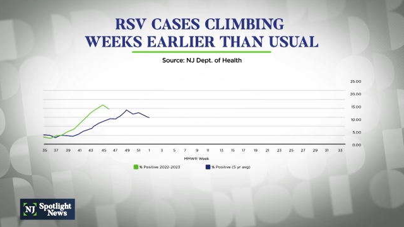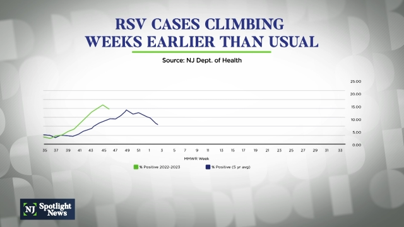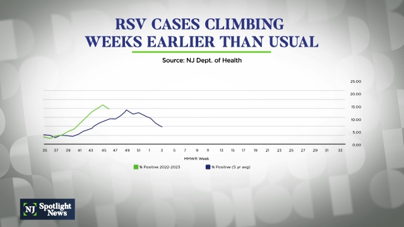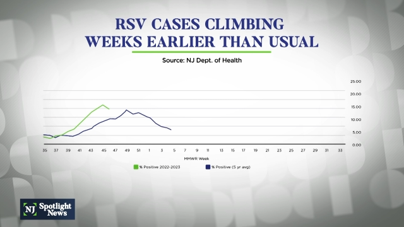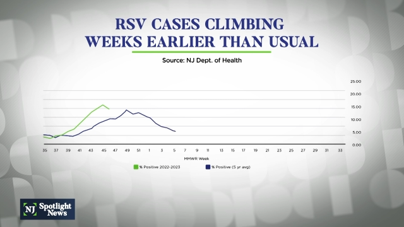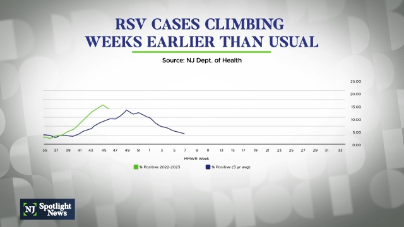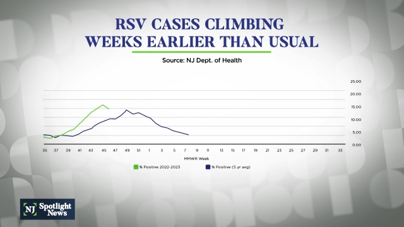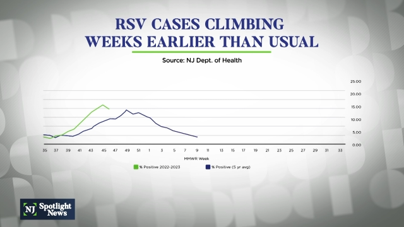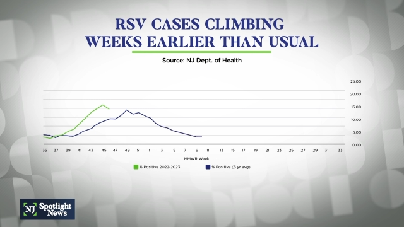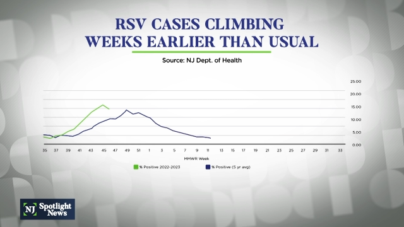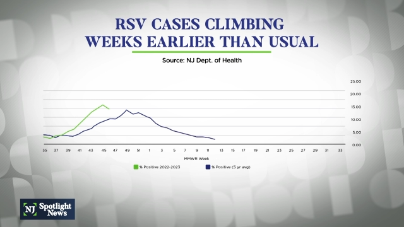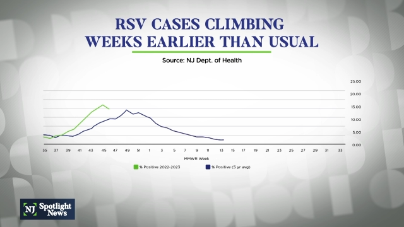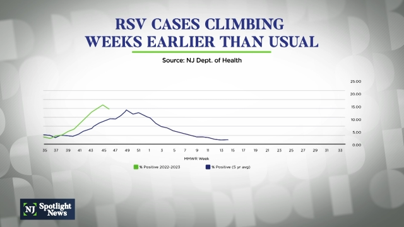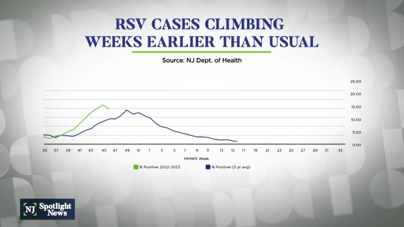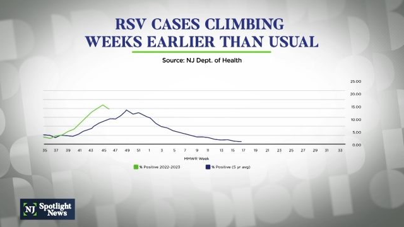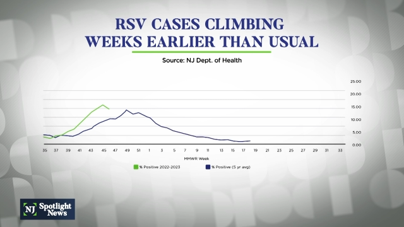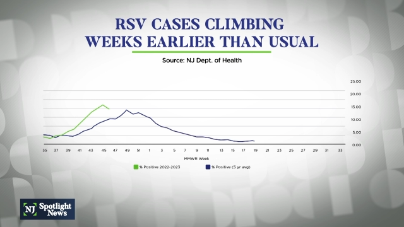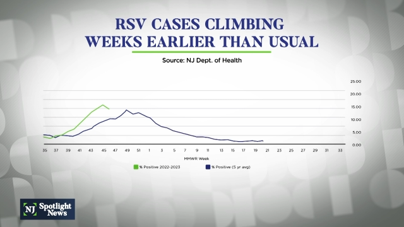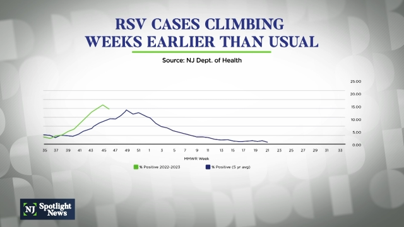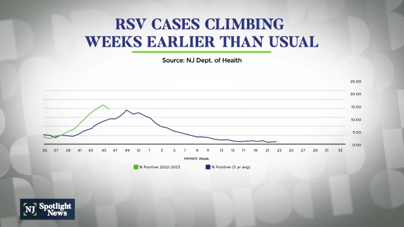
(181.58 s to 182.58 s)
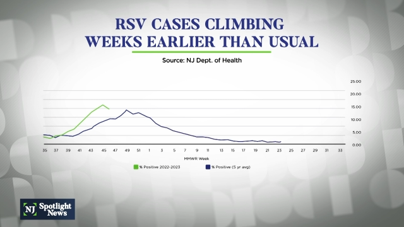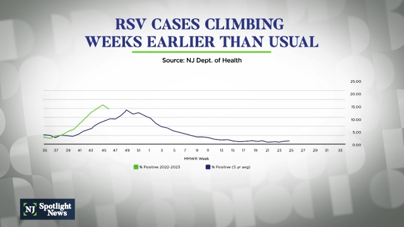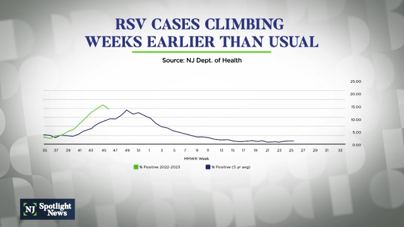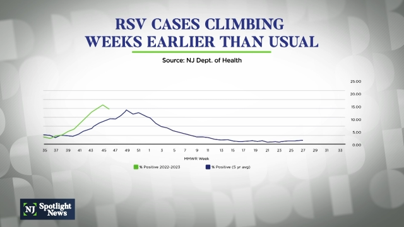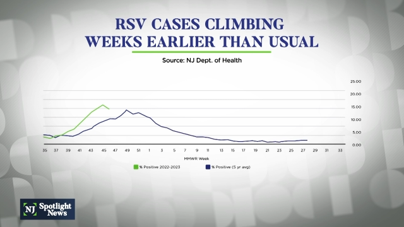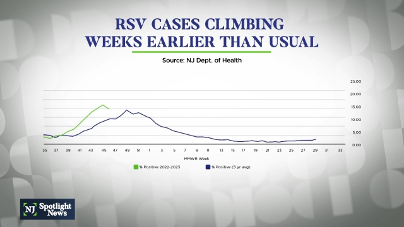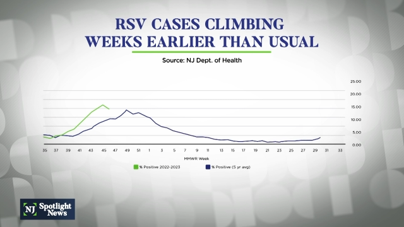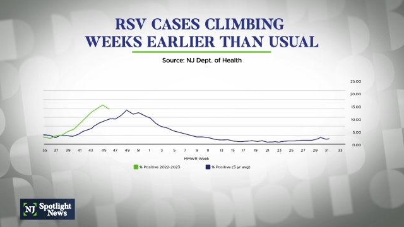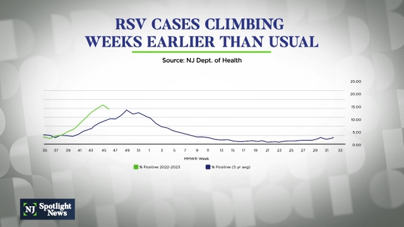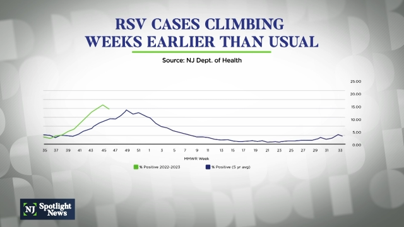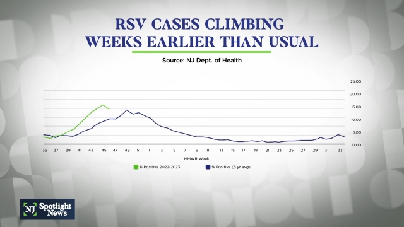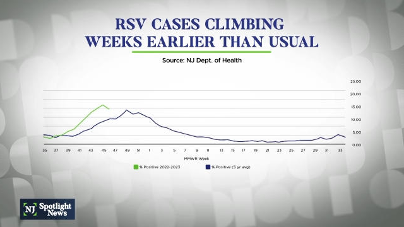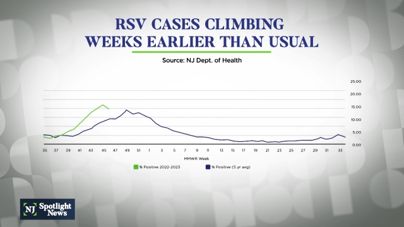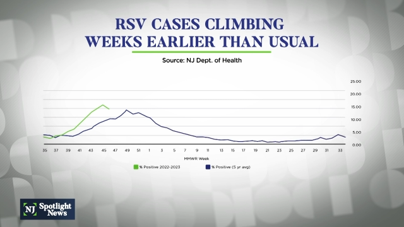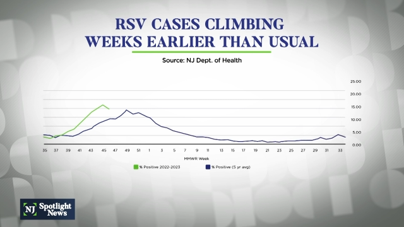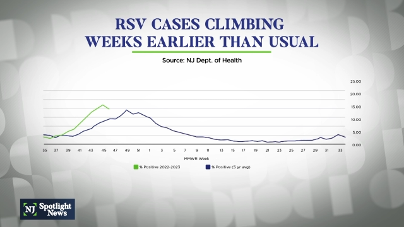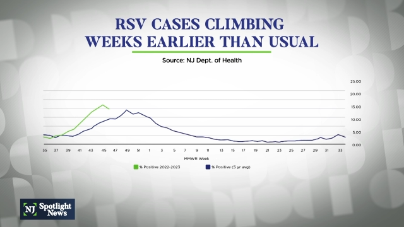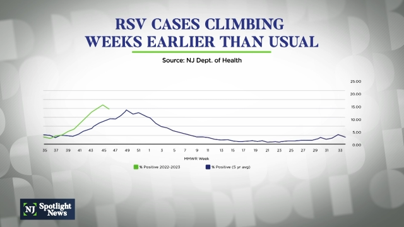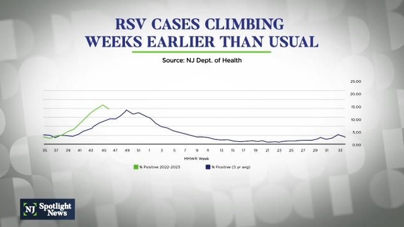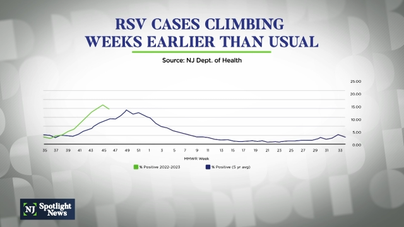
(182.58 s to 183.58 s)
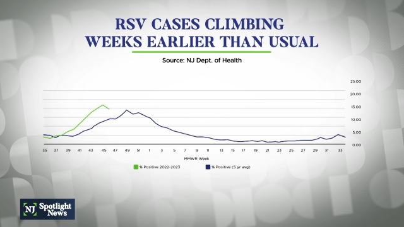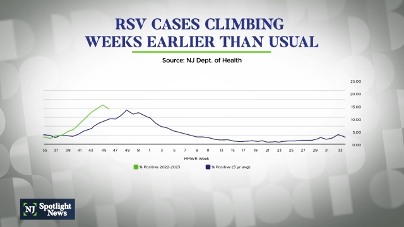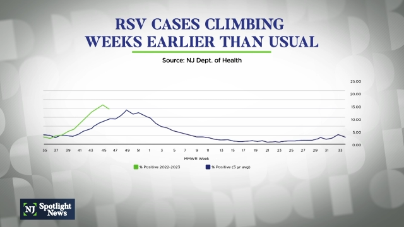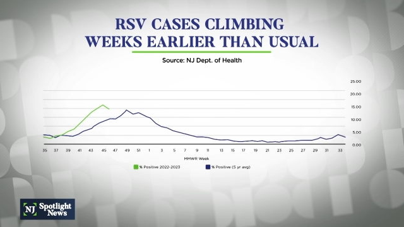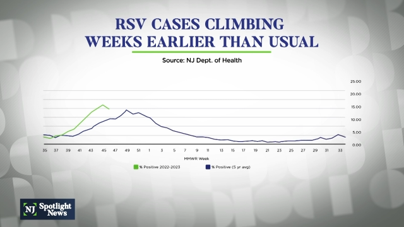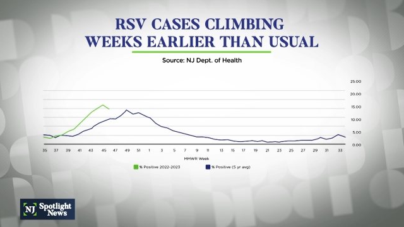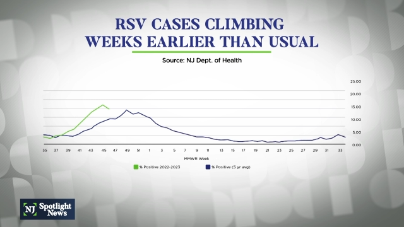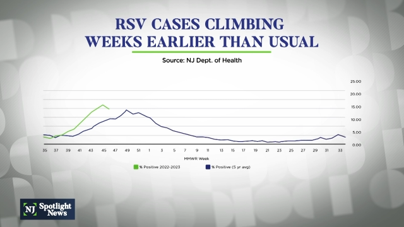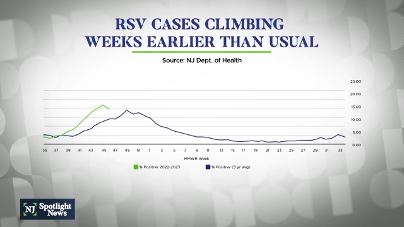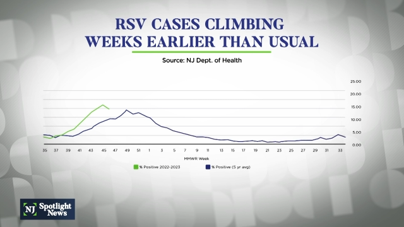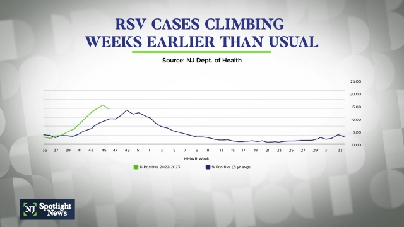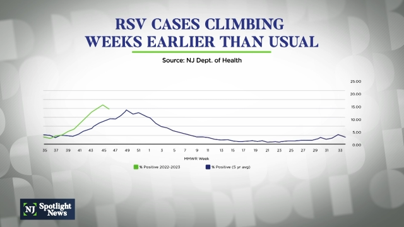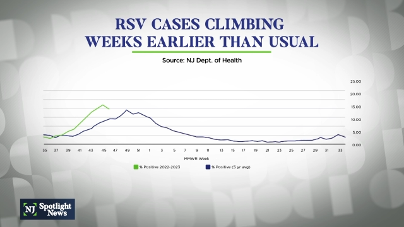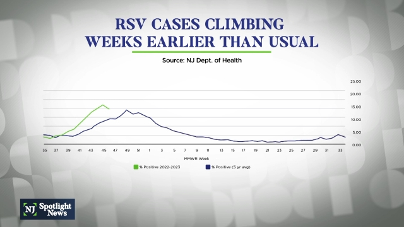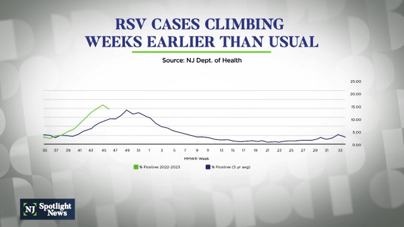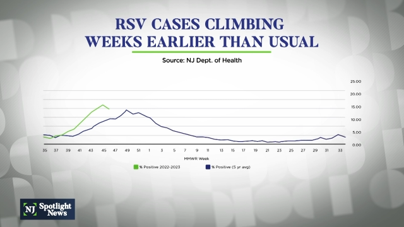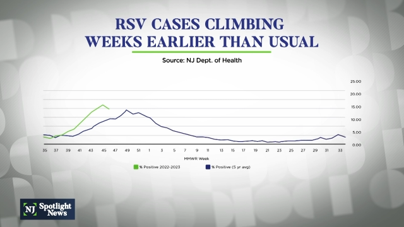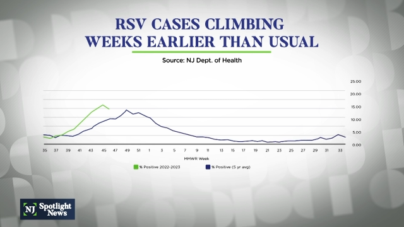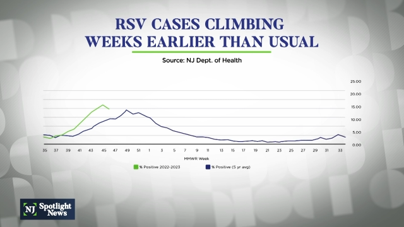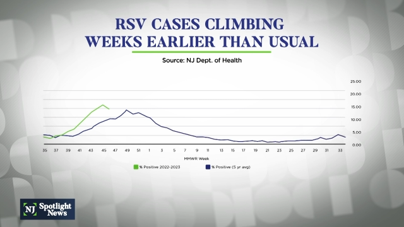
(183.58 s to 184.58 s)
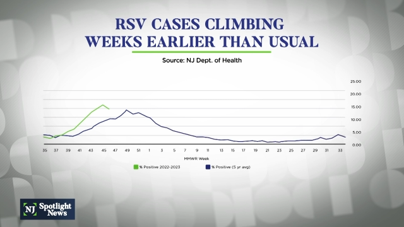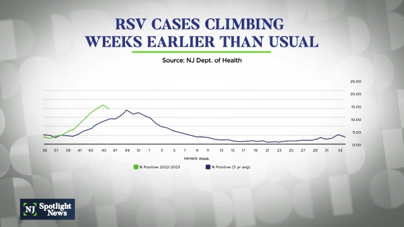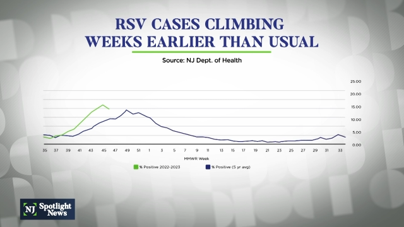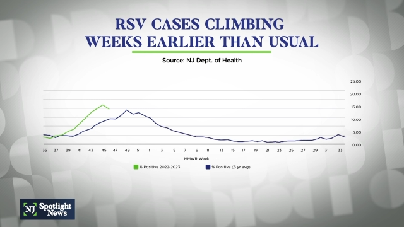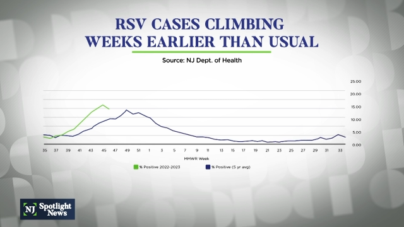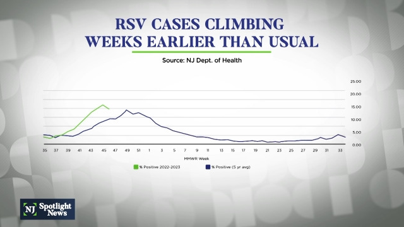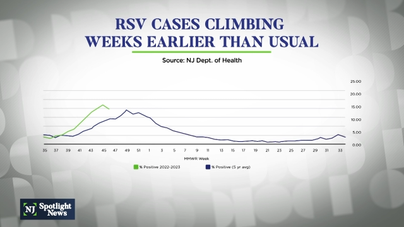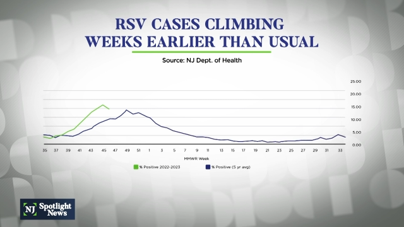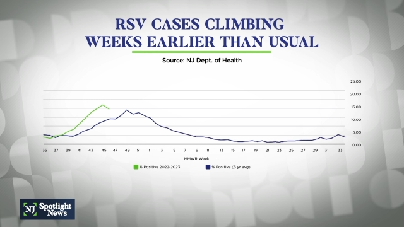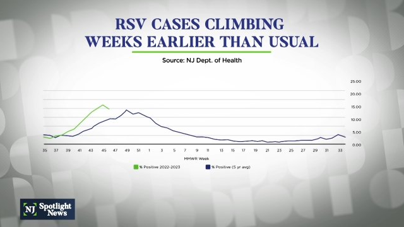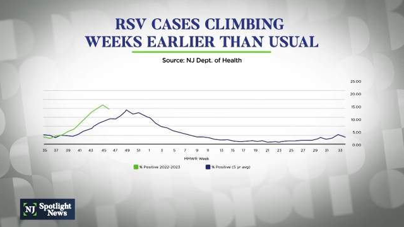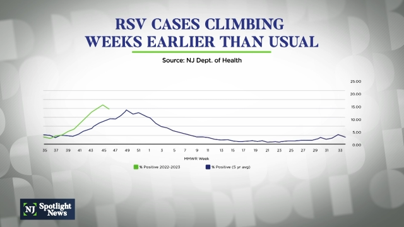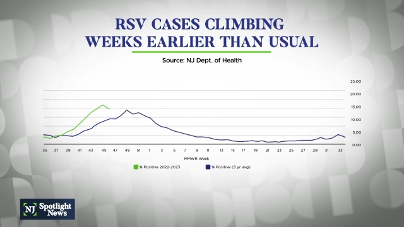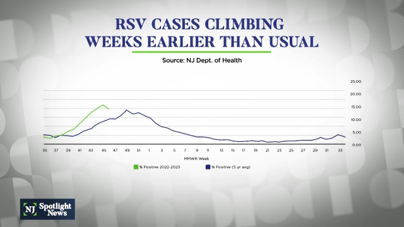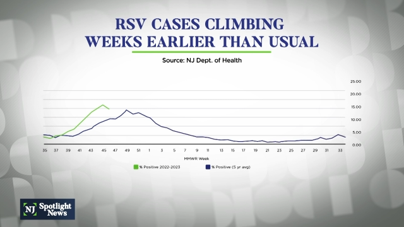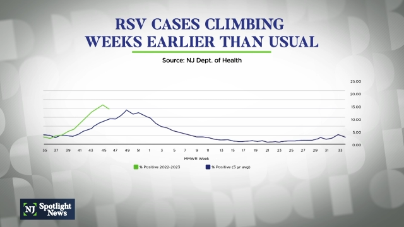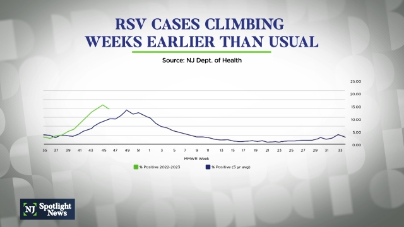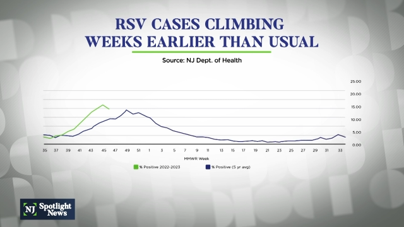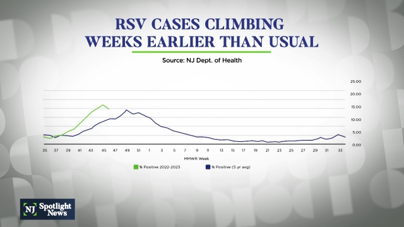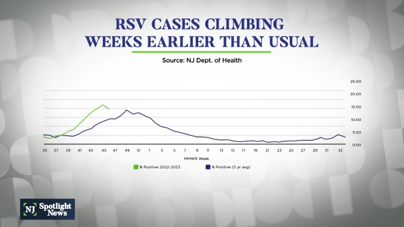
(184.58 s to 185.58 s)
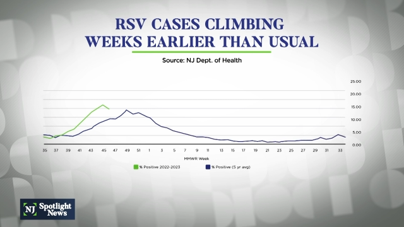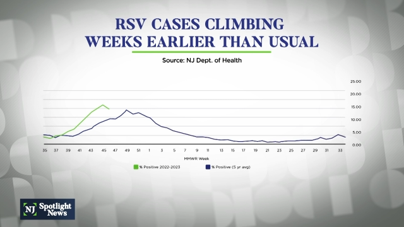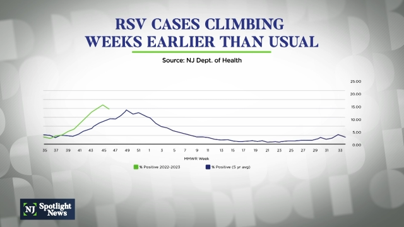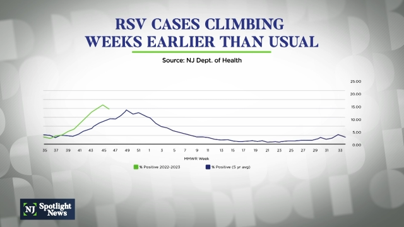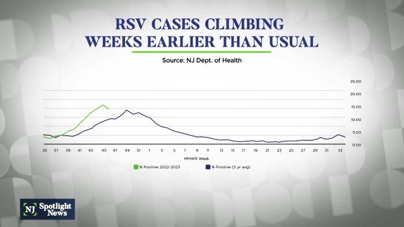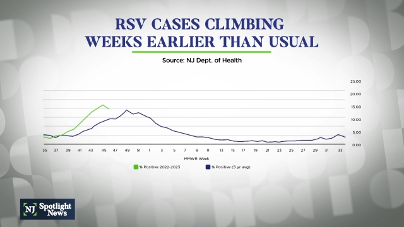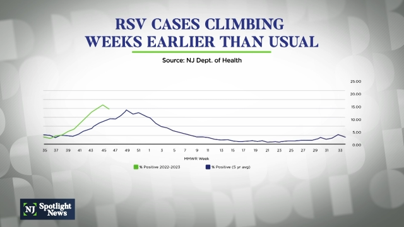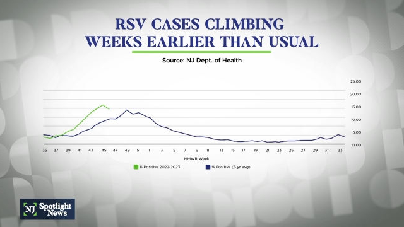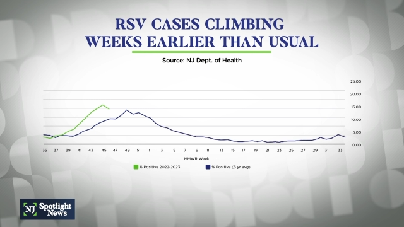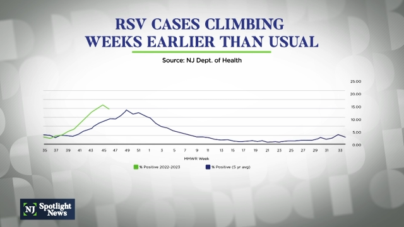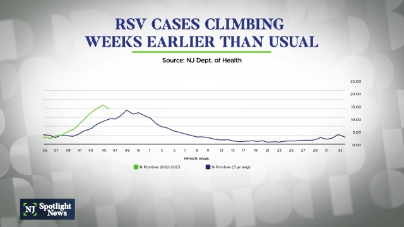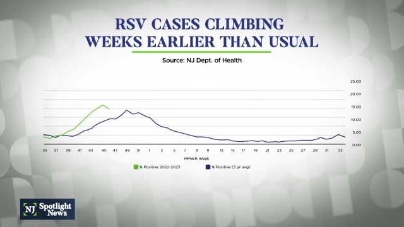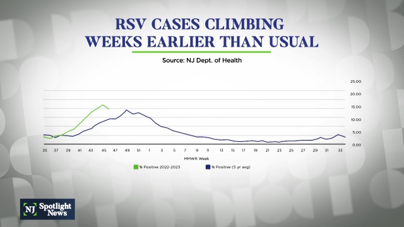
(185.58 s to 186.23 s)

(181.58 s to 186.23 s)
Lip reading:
No face is visible, so there are no lips to read.